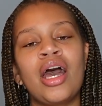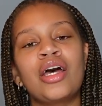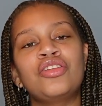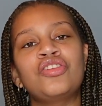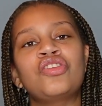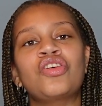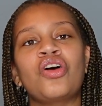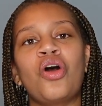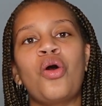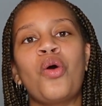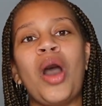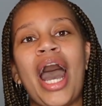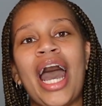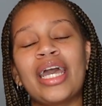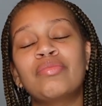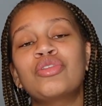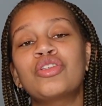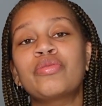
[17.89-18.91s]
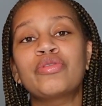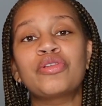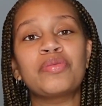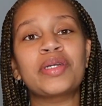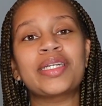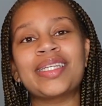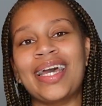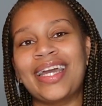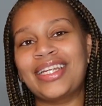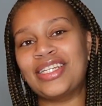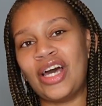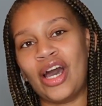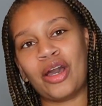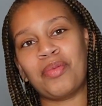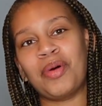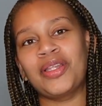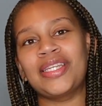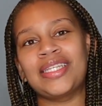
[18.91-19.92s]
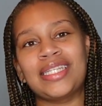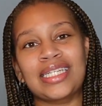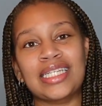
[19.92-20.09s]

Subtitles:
so I'm super excited to talk about this